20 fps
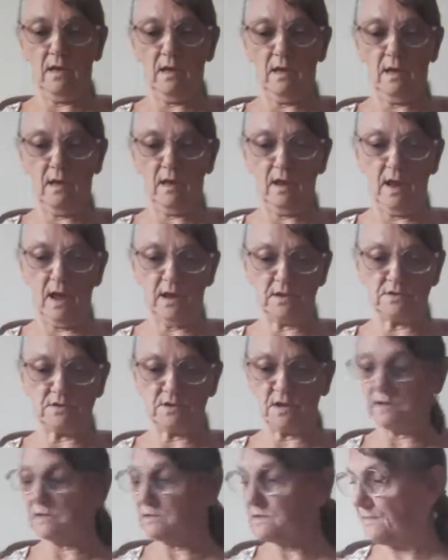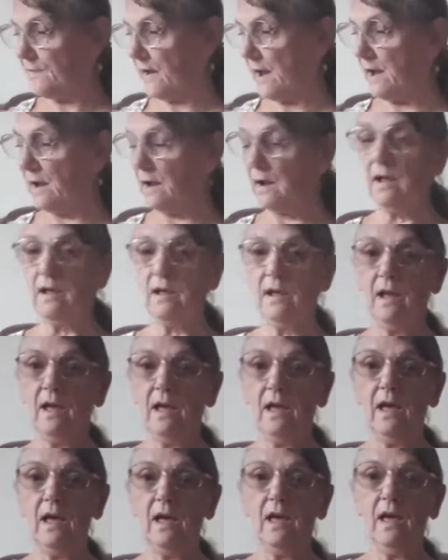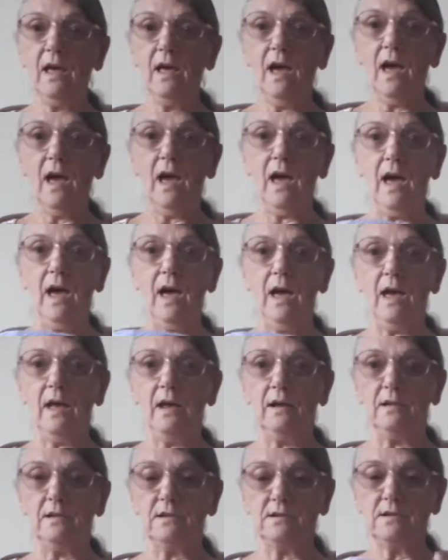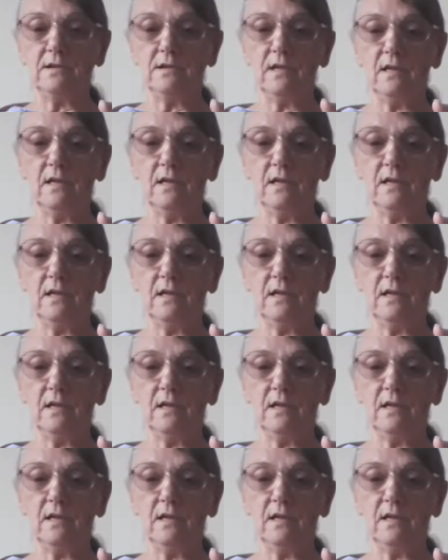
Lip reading: And that's fine. And